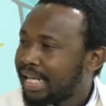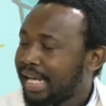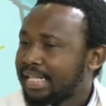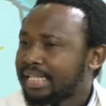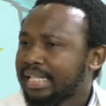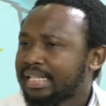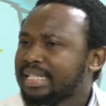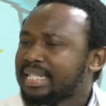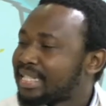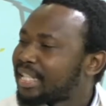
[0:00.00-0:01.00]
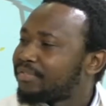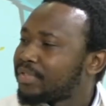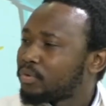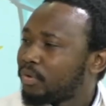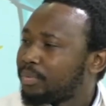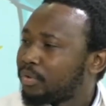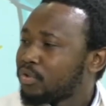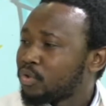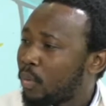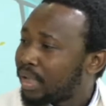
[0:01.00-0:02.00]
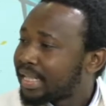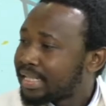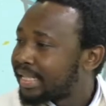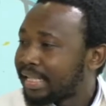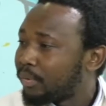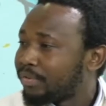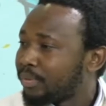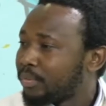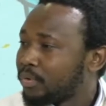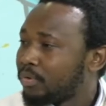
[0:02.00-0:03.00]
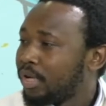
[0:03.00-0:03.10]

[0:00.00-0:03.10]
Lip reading: And it is the safest way because no one can take it away from you.